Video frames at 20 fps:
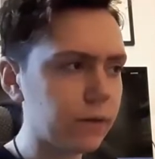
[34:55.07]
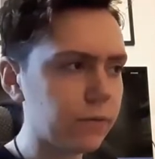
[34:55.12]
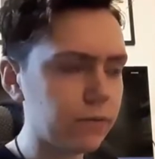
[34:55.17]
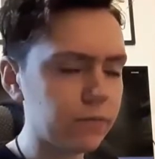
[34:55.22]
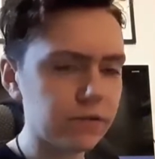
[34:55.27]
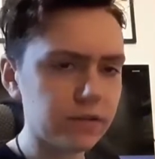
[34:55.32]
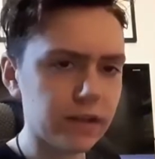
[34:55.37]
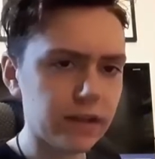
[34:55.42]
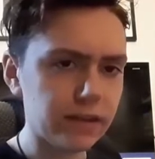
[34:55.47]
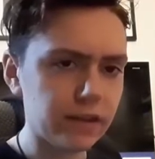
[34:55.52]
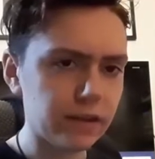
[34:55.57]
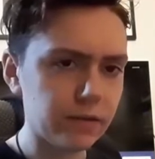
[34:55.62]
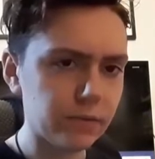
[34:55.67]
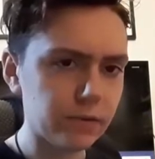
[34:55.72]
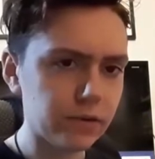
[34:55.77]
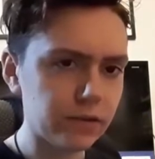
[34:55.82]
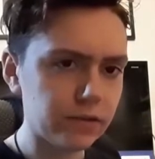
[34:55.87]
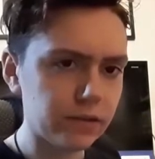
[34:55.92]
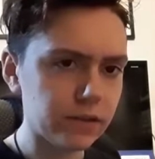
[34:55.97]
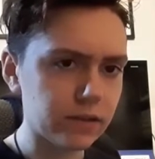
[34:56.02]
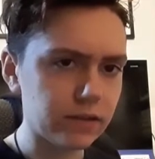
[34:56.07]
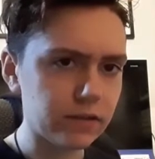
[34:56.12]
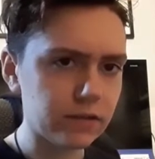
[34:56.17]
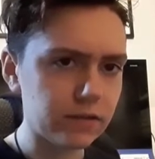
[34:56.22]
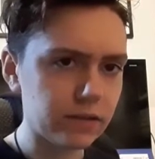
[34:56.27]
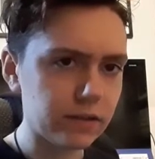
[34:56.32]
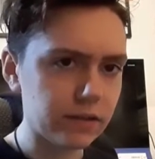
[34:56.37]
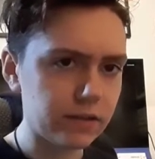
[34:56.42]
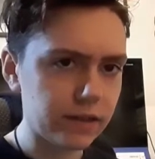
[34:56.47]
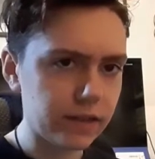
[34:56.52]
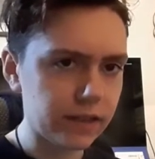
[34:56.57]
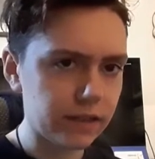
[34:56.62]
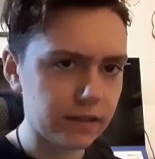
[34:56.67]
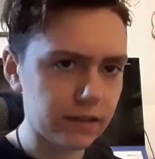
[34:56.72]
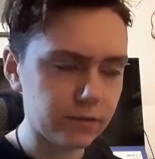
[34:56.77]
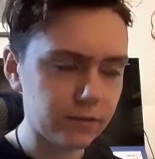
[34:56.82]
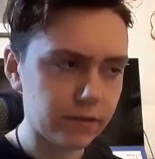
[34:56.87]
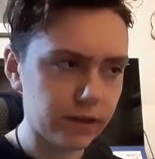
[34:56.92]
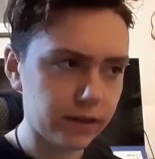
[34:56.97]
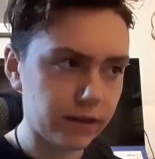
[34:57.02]
my mum said they would, because the
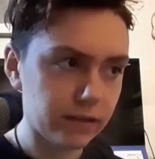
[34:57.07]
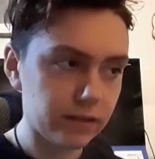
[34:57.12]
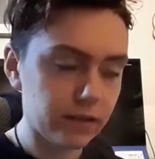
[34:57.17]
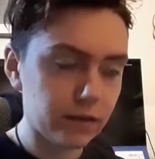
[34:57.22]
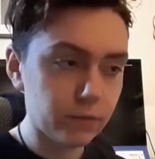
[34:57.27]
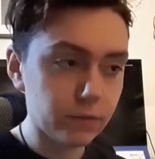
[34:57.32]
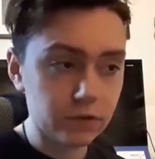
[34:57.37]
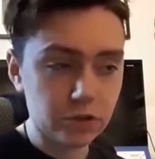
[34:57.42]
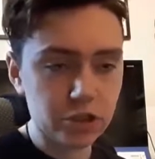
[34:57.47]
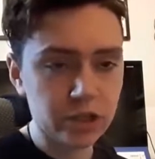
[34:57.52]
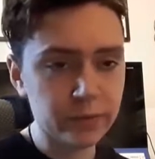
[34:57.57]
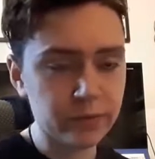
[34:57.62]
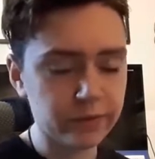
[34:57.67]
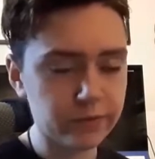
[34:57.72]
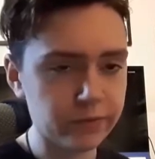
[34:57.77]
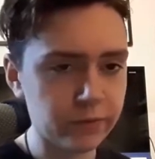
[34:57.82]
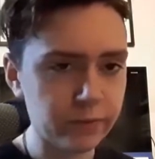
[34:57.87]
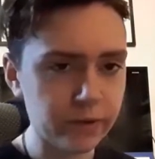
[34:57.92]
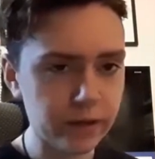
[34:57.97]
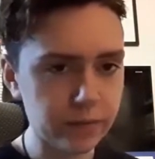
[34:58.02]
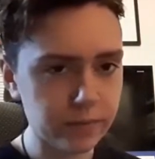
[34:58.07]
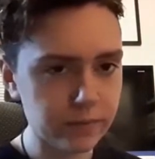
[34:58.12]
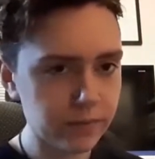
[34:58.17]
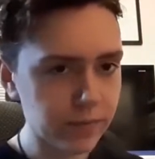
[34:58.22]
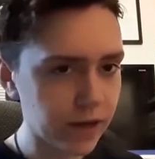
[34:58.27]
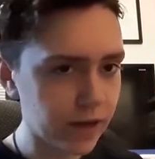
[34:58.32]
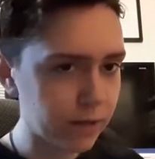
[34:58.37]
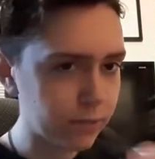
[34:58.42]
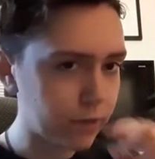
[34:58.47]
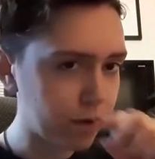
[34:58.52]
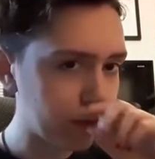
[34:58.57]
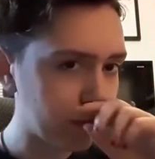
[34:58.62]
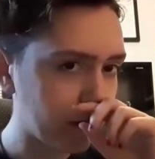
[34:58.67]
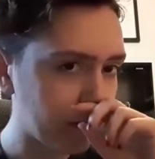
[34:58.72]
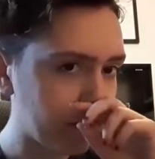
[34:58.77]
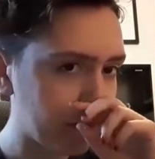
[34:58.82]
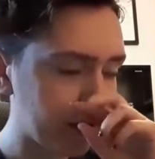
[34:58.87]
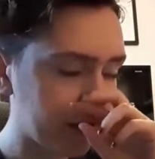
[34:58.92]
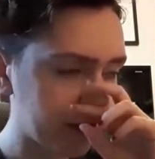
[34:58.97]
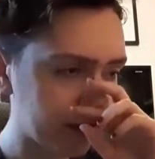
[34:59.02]
tickets, like I say, were cheaper for me and my
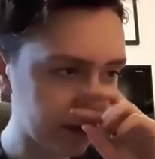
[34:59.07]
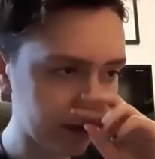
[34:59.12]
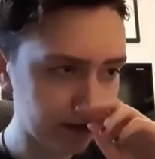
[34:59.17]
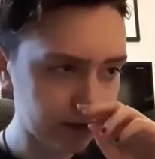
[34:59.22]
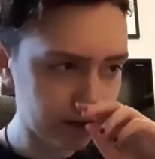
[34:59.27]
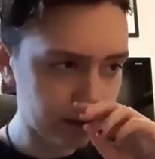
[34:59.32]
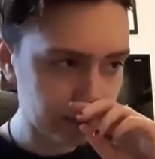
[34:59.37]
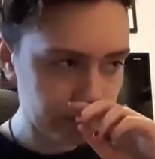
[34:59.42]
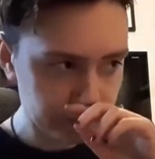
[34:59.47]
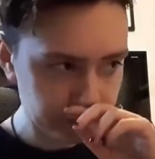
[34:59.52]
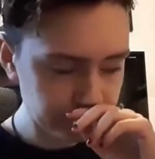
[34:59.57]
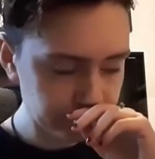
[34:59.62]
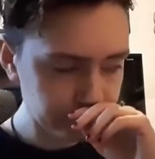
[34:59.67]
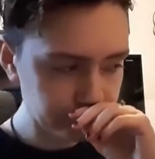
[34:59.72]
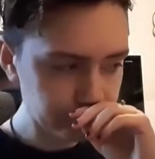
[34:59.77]
mum because um,